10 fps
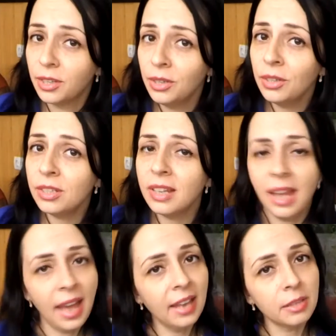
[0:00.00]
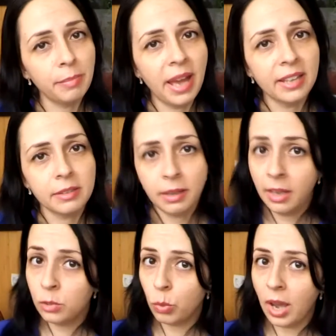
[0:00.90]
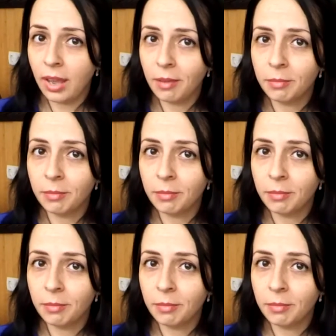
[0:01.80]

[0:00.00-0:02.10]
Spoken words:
good and bad, and why.